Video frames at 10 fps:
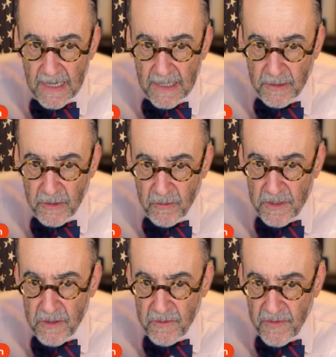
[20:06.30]
Do
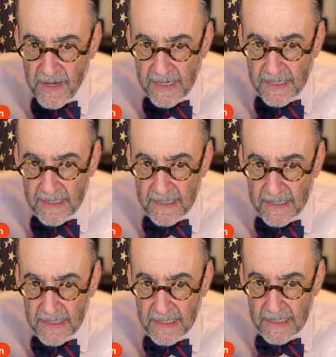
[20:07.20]
you think?
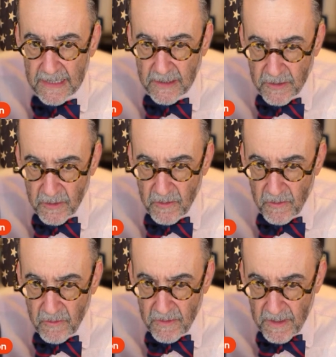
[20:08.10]

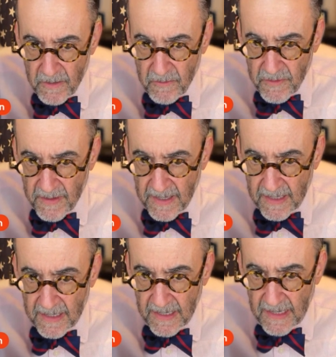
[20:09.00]
Do you think
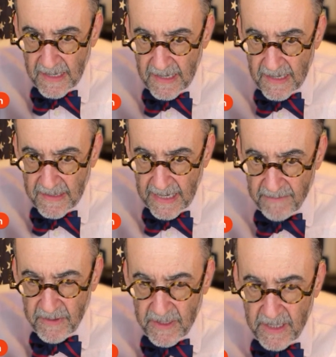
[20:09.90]
that
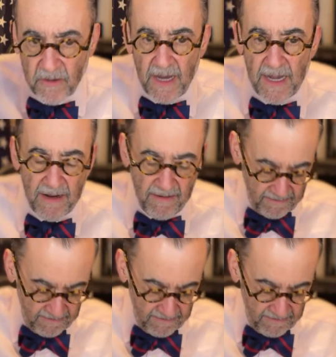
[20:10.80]
everything's okay now?